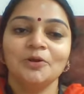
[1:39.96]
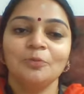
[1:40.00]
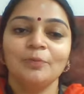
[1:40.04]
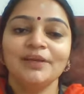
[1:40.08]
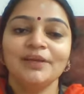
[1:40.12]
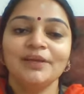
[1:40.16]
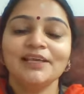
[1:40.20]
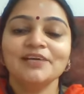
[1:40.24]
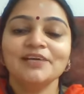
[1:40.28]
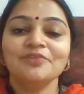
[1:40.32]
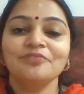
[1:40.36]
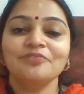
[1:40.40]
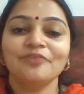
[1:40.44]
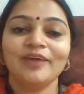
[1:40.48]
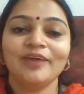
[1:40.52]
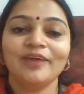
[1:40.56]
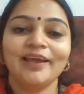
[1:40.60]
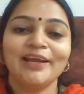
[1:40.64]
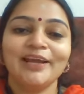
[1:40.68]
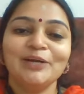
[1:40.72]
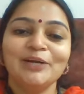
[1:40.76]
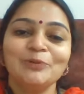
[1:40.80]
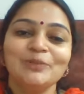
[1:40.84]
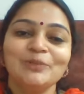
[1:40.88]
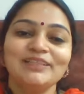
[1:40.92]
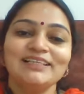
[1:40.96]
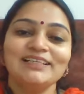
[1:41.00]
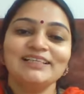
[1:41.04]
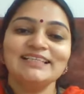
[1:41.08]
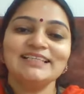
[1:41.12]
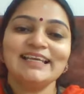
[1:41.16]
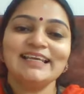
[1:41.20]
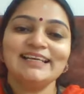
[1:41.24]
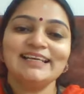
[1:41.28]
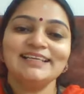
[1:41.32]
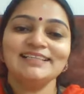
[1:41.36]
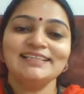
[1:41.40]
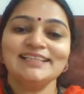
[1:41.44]
My affair with
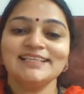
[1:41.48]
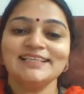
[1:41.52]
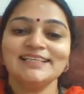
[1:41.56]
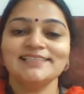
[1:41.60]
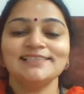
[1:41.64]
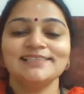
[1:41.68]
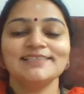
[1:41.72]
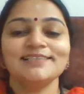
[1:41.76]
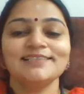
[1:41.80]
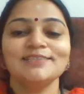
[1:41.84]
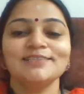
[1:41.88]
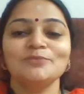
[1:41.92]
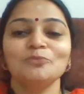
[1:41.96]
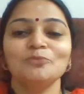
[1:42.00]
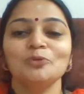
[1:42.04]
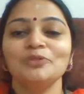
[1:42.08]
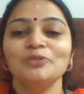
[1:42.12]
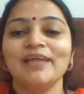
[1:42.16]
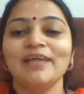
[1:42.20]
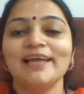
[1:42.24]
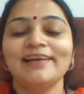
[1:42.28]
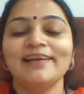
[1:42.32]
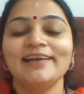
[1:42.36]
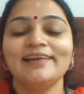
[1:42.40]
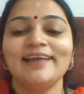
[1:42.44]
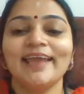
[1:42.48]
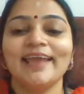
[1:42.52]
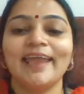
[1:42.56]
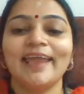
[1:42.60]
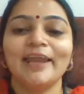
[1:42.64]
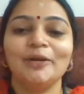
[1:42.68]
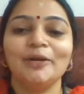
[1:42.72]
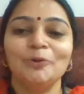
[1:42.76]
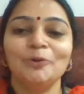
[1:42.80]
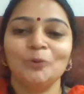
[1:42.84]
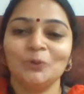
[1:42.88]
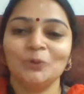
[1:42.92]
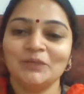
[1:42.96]
gender justice is more than a
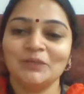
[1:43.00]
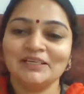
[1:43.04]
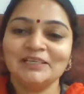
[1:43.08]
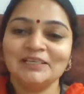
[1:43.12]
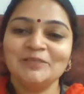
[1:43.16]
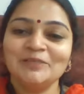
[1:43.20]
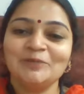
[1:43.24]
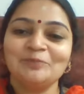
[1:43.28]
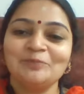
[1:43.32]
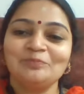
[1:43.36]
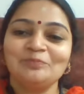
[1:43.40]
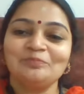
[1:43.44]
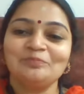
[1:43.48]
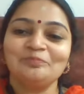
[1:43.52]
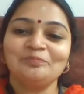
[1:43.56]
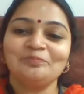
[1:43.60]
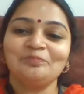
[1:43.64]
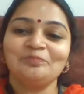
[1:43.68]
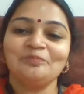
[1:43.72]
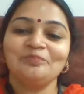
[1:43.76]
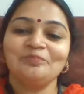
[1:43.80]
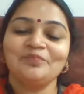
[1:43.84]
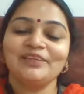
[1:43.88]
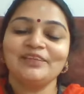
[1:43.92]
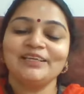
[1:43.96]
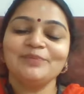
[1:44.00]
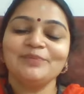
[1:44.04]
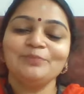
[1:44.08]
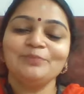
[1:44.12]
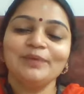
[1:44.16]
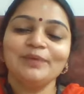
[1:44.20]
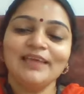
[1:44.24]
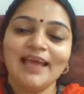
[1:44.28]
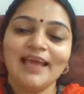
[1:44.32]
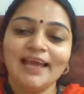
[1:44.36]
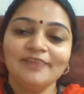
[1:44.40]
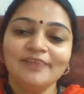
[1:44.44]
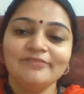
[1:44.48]
decade old. It
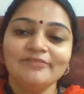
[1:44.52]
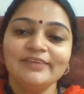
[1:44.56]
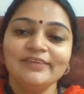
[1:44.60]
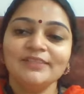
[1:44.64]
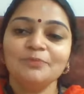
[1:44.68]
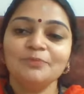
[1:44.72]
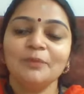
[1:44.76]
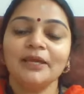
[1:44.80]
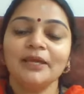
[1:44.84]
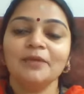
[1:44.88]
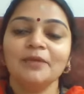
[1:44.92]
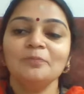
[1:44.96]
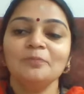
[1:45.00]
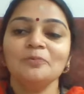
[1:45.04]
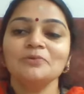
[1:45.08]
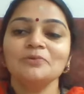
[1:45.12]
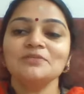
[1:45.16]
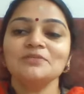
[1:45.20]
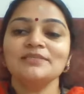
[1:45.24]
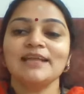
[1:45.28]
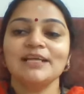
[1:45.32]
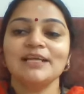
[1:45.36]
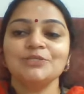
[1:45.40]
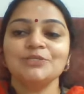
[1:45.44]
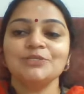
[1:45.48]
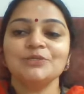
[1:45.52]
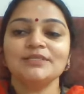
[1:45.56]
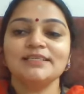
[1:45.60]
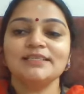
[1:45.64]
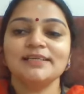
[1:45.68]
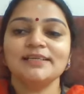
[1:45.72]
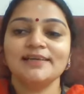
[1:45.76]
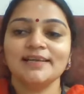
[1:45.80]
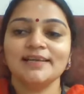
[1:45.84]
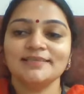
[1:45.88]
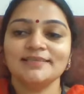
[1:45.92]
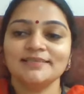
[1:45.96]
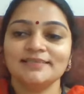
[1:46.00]
began with my postgraduate
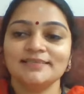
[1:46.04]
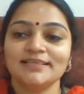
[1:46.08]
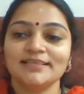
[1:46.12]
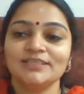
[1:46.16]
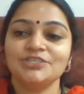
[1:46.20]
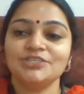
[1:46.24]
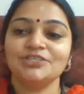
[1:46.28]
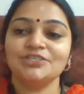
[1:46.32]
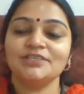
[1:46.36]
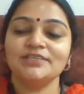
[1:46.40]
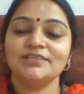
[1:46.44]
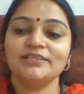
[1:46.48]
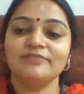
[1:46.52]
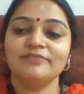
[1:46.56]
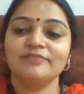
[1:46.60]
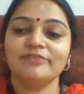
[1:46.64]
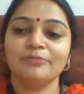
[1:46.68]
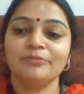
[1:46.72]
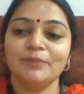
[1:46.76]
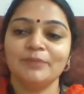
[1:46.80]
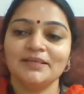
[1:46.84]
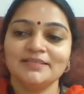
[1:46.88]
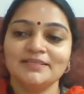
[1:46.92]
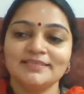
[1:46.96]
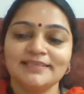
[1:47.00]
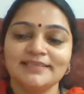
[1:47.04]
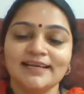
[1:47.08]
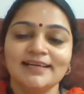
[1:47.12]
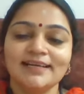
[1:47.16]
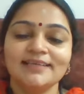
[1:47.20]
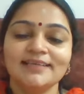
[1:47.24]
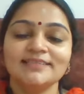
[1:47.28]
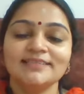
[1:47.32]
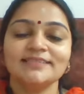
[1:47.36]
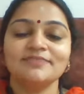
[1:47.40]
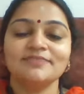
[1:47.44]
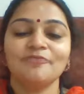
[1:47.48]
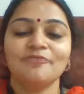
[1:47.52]
dissertation in women's
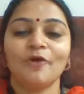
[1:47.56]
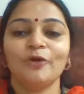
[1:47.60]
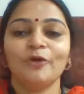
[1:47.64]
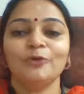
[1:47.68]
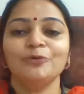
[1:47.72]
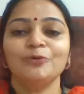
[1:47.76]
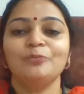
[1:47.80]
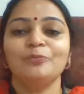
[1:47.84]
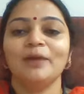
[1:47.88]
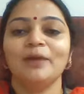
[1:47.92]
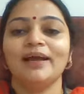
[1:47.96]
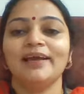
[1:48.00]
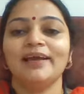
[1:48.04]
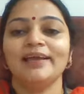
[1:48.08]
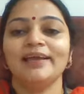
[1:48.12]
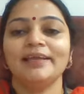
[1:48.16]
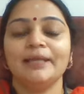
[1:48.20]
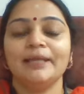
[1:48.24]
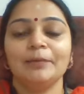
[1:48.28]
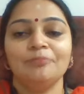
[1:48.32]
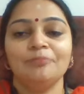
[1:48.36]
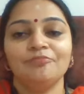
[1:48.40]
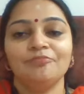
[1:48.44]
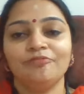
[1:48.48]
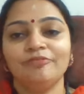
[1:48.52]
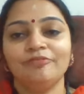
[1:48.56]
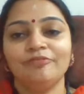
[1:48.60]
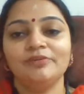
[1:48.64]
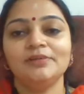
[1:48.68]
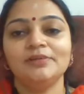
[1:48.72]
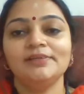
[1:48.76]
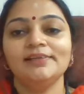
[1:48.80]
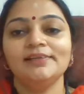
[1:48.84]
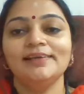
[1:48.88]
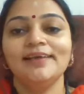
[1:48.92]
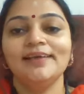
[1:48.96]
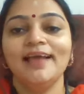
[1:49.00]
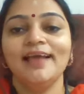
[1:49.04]
studies, followed by an MPhil
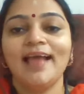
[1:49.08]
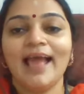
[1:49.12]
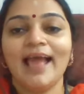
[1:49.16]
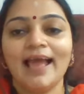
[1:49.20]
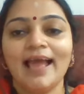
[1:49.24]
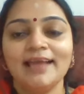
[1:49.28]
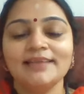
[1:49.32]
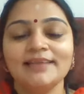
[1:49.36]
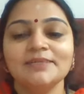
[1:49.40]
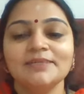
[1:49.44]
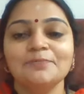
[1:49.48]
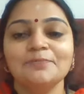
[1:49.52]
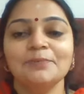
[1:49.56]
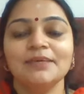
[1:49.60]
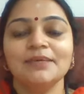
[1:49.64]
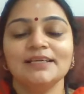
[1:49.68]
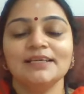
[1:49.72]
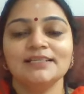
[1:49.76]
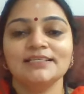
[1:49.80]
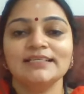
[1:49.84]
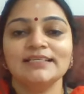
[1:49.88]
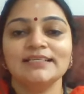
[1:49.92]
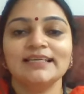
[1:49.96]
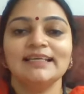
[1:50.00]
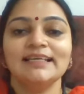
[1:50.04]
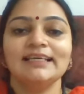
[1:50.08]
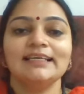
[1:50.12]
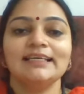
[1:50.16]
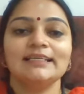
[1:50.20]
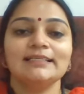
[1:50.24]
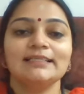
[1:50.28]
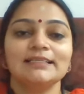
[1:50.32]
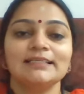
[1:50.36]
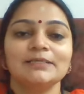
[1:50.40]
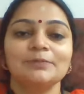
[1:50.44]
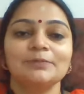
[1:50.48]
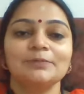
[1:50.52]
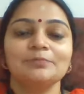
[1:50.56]
and a PhD in
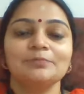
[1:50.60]
it.